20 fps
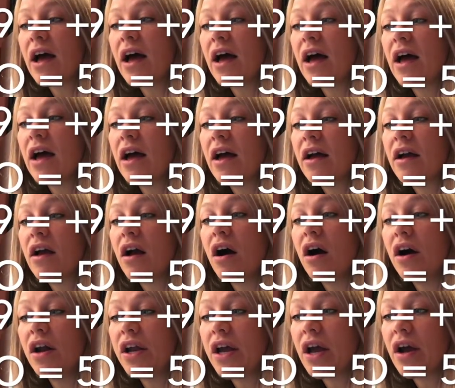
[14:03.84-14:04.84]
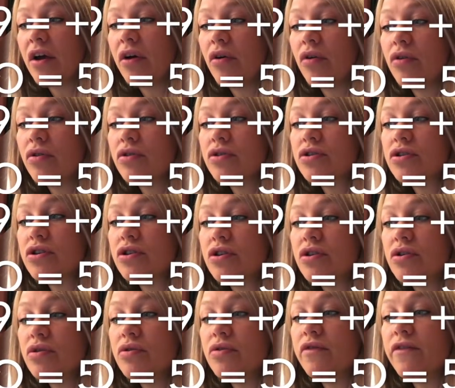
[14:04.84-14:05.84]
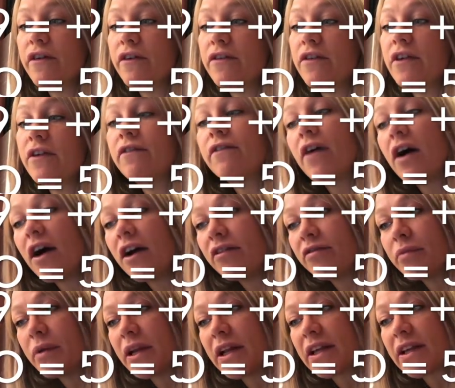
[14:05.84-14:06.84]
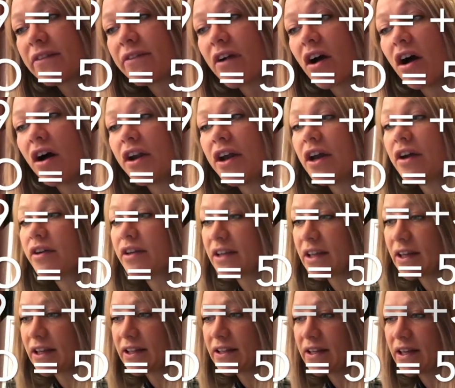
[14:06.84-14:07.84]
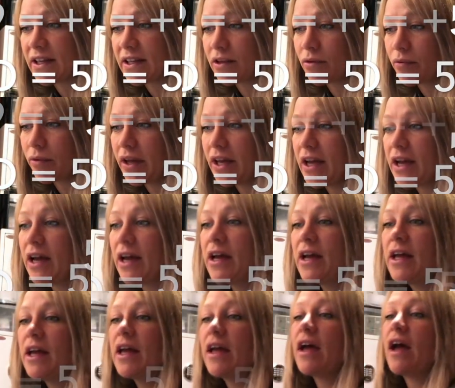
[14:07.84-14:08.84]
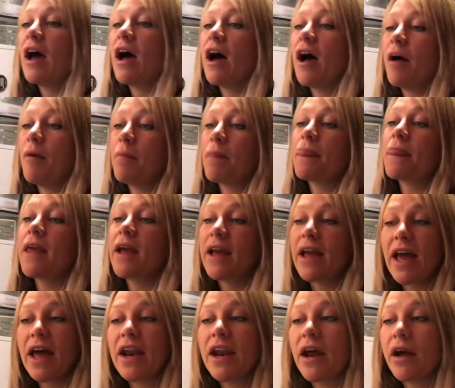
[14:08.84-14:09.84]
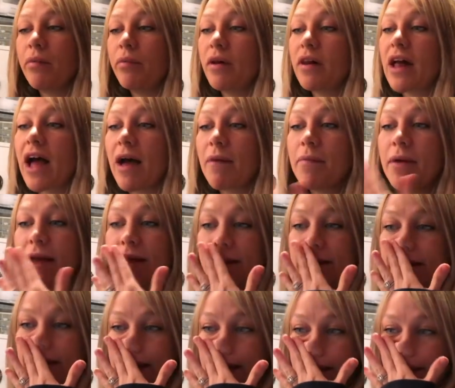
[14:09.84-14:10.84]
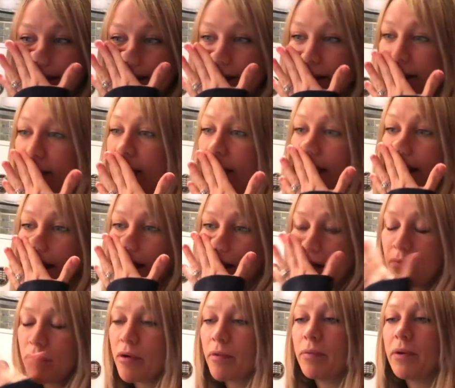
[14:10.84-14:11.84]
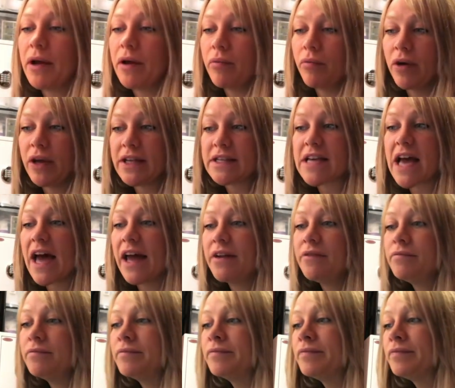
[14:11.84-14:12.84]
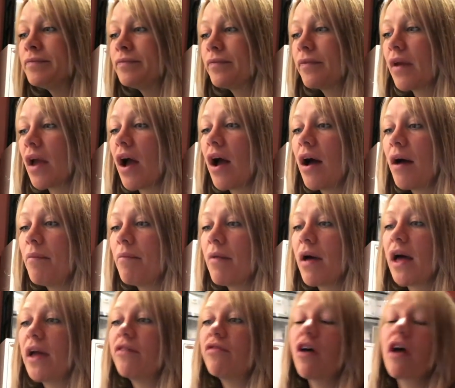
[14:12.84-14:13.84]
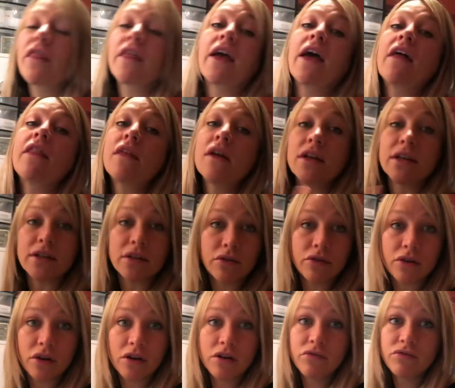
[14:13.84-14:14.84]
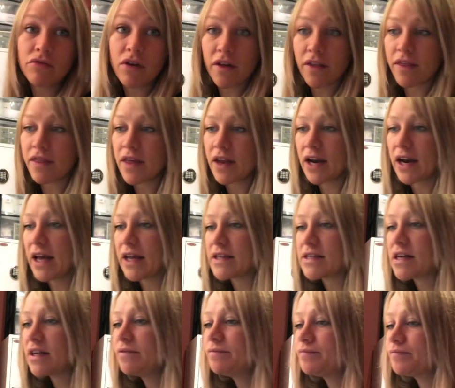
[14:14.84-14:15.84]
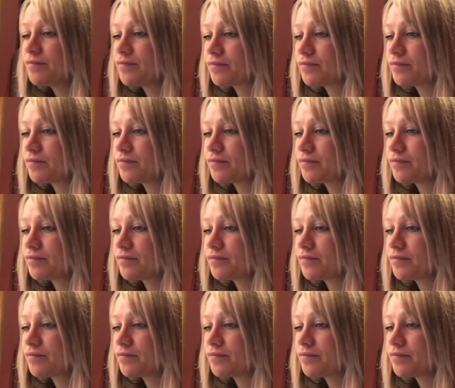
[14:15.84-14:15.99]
cardio to 55 minutes of cardio 6 days a week. Again, I will cap it at 60, probably in week 10. I'd rather get there sooner rather than later.